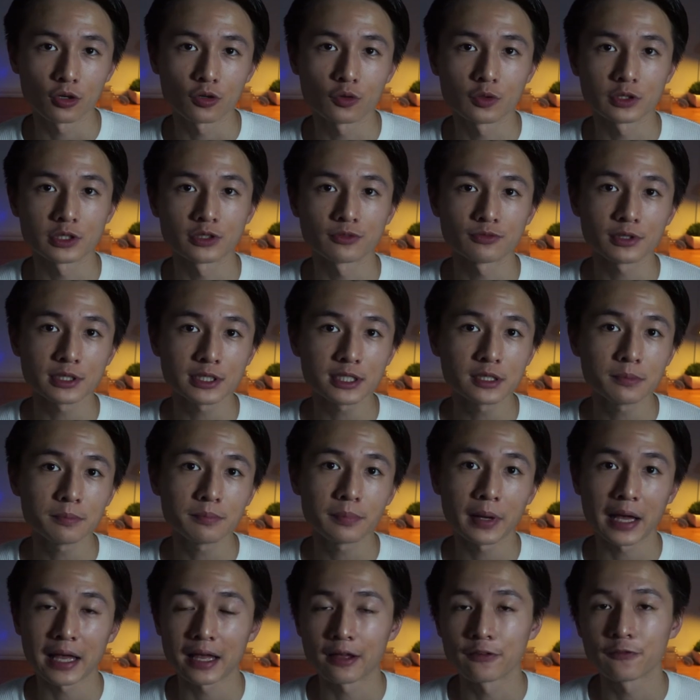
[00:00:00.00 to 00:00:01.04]
who was written
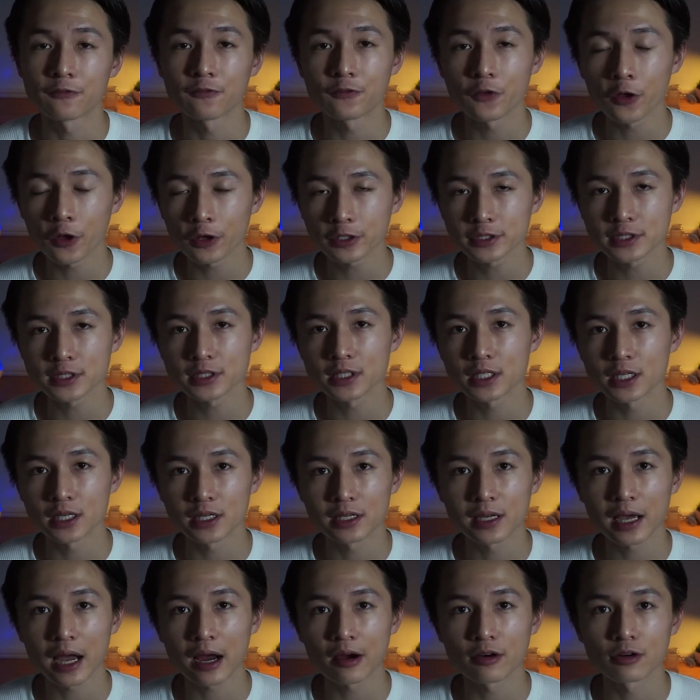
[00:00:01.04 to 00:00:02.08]
by a first year
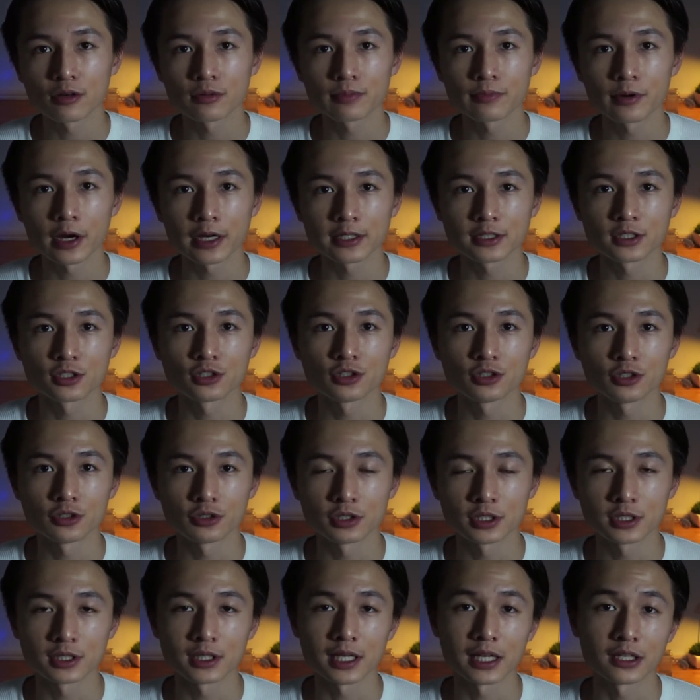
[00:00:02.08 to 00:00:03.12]
chiropractic
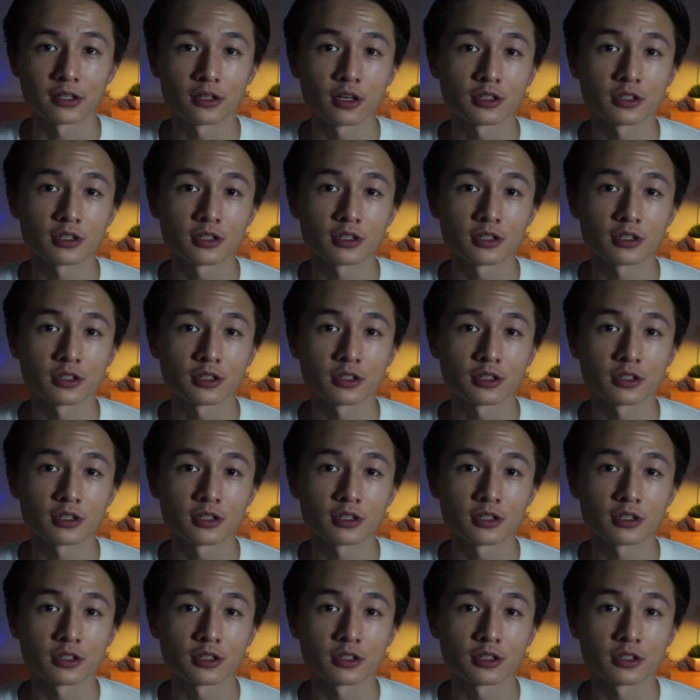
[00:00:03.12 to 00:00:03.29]
student in